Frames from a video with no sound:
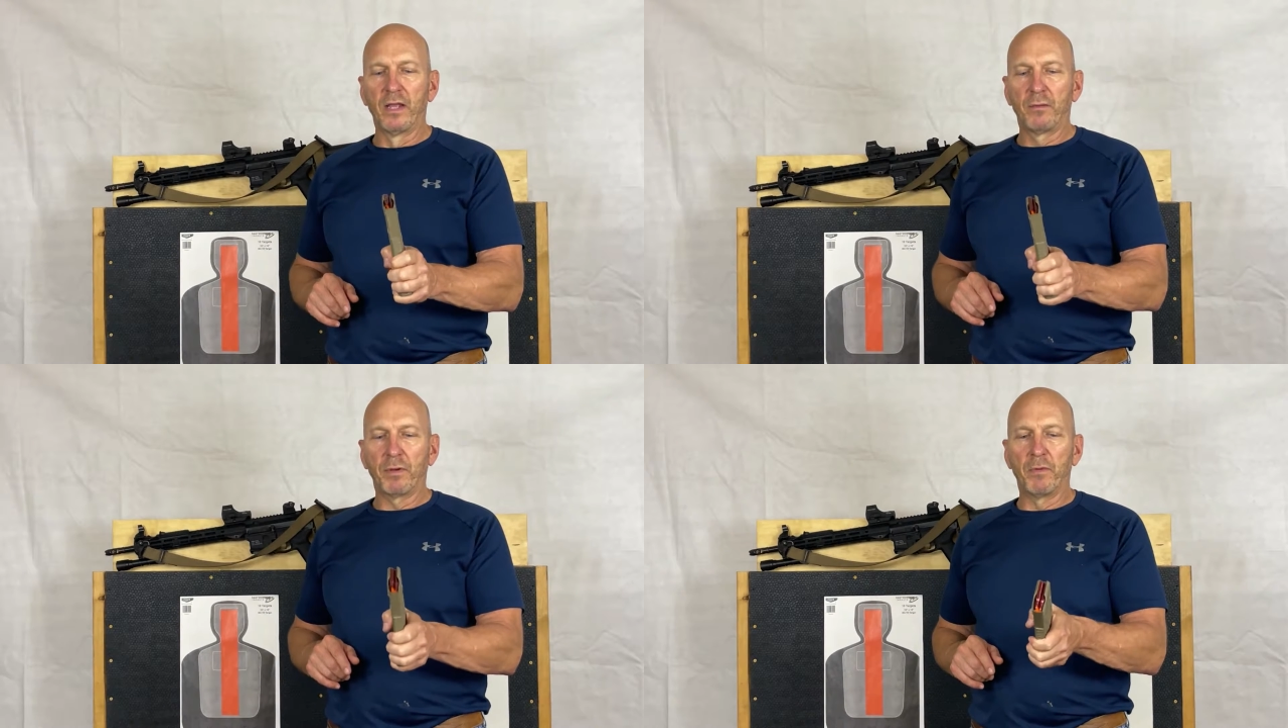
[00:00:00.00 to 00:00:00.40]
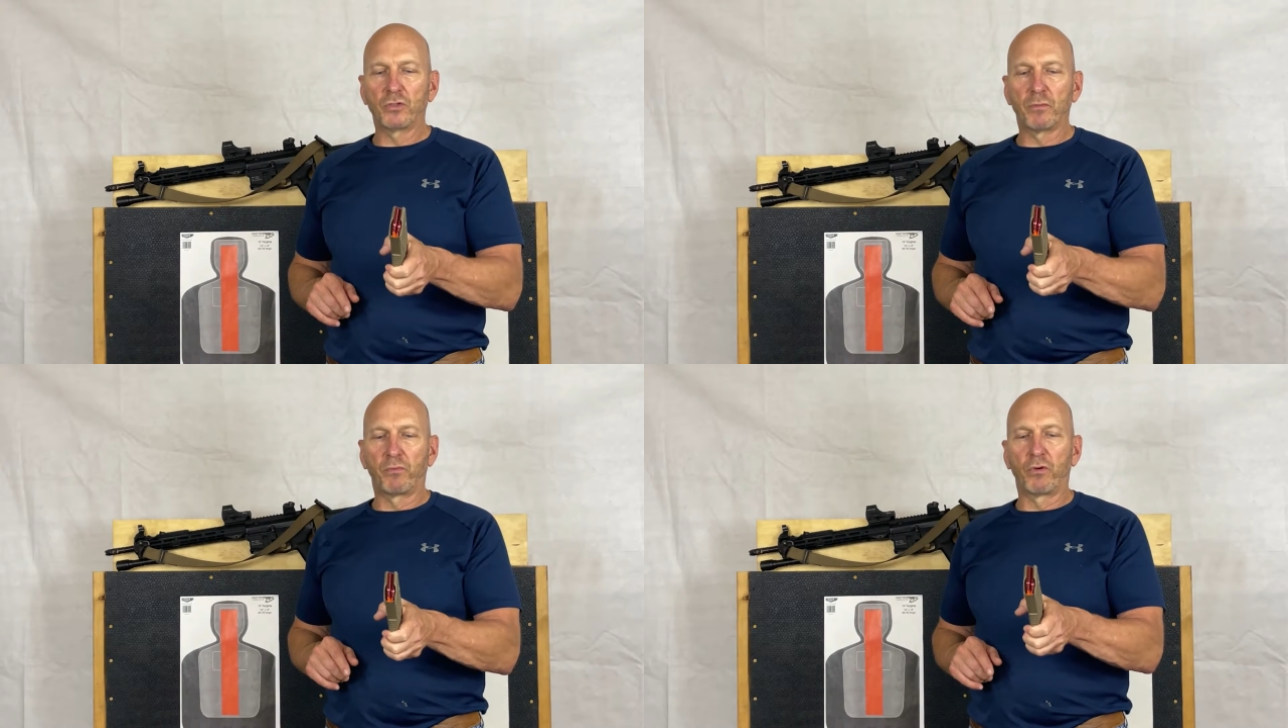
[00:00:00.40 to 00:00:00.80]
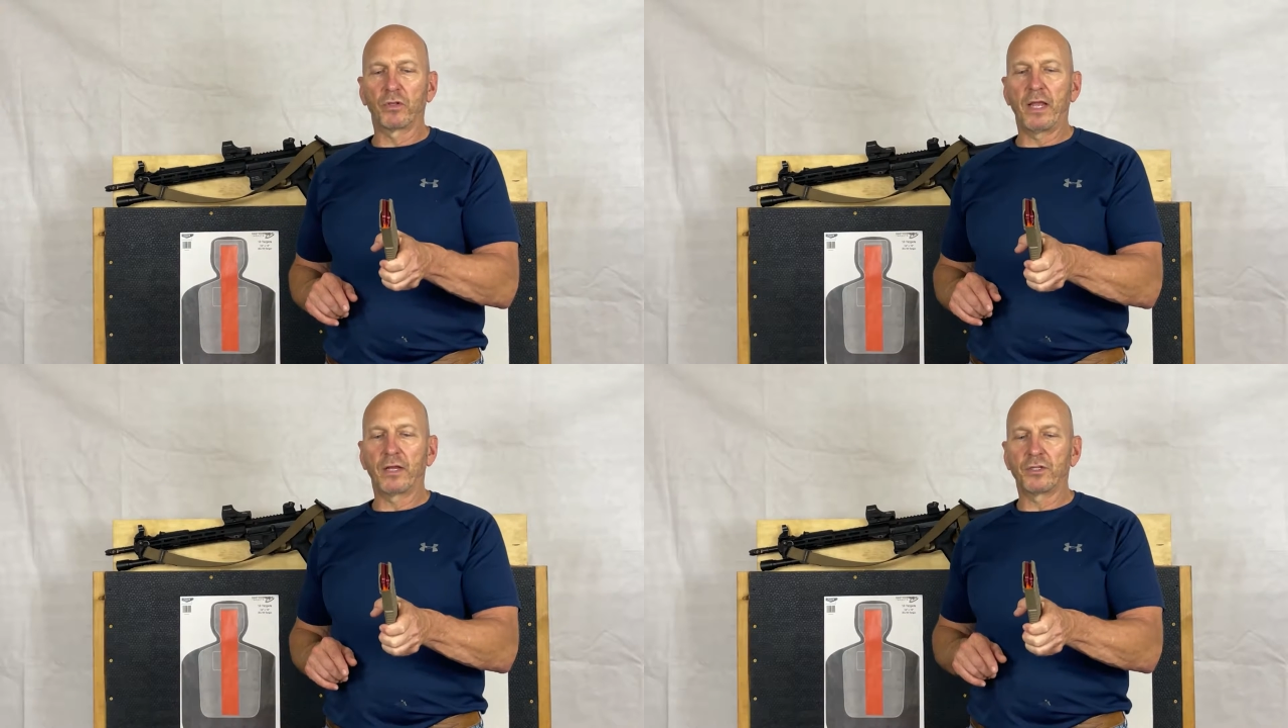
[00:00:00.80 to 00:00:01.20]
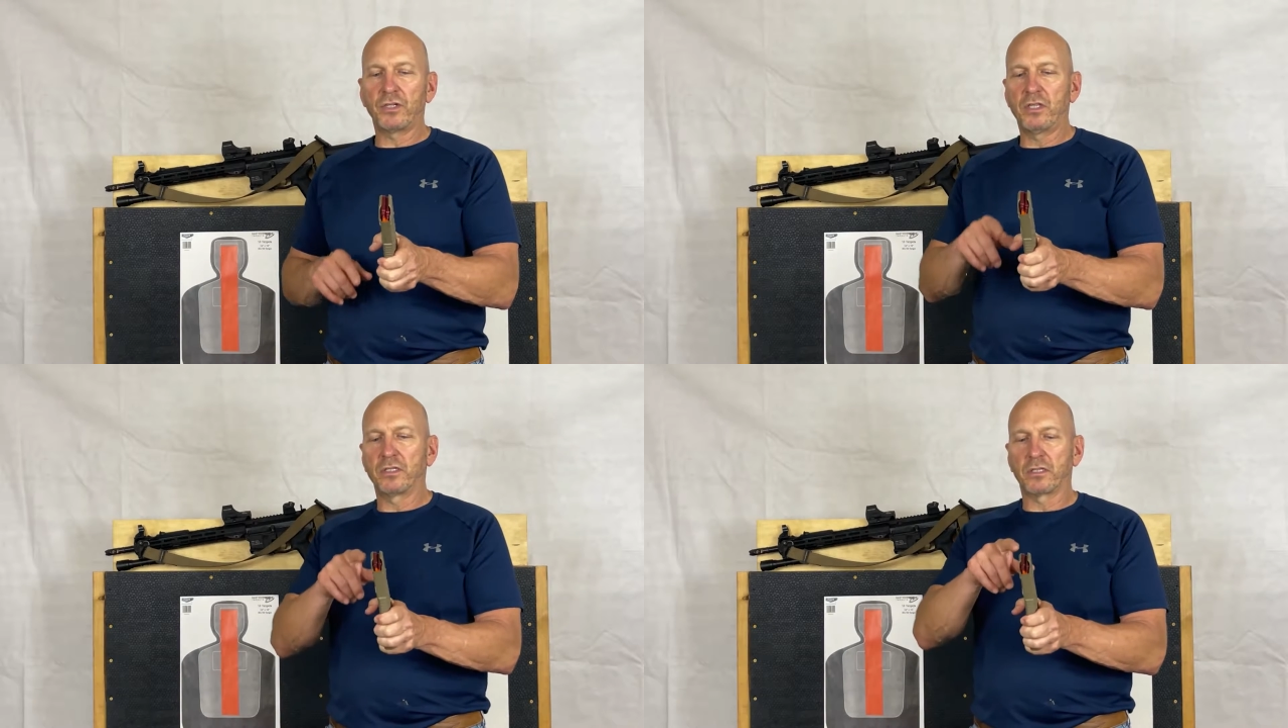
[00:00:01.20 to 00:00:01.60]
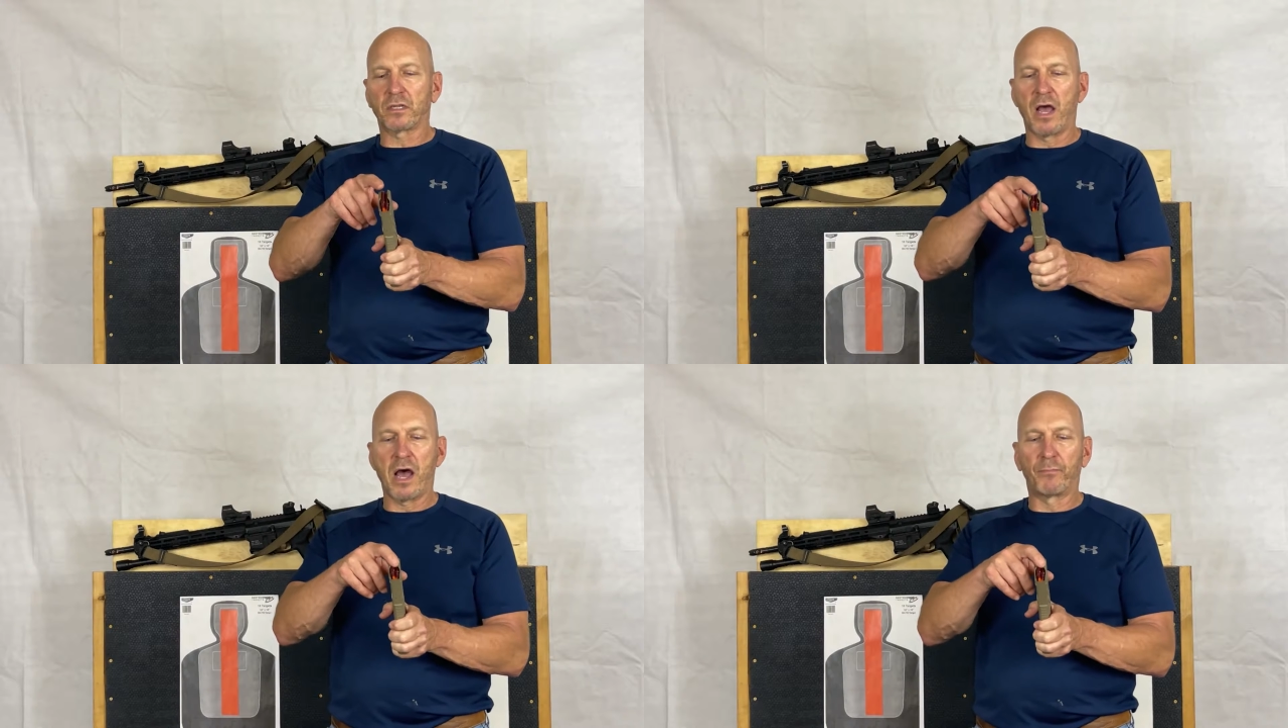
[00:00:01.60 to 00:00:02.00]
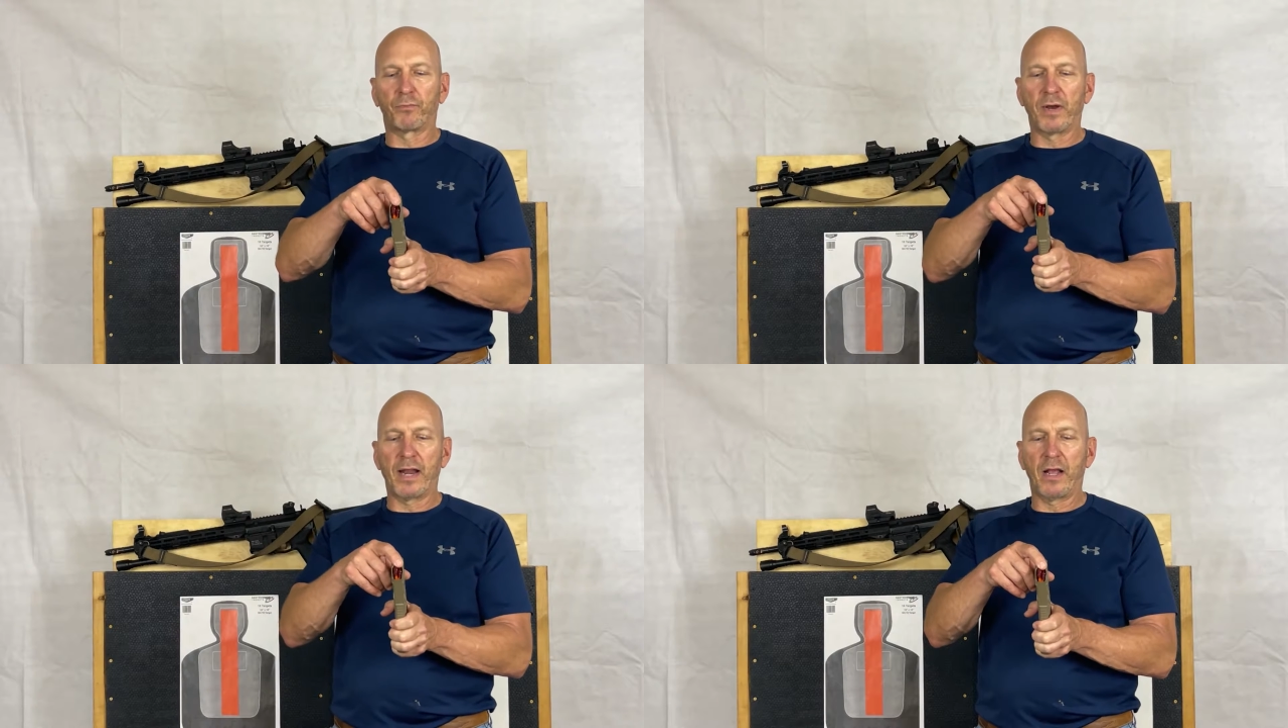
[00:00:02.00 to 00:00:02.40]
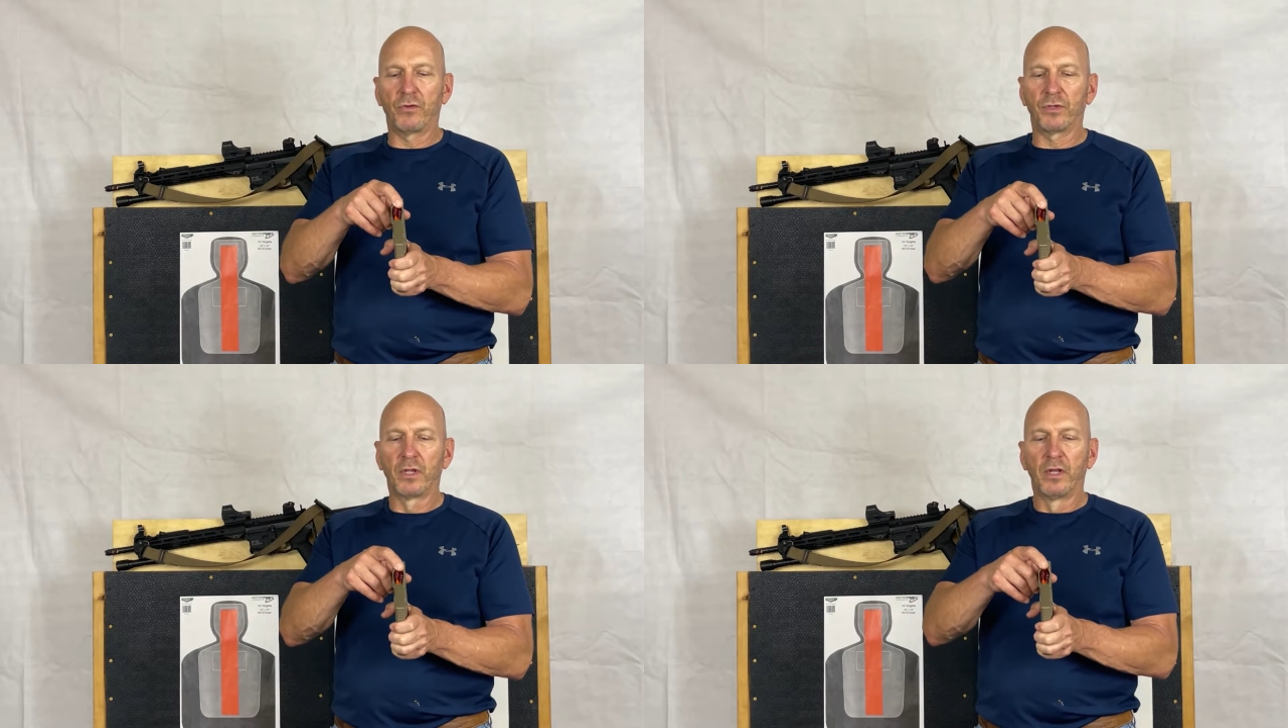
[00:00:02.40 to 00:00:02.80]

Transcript: but most importantly, I'm going to see that the top round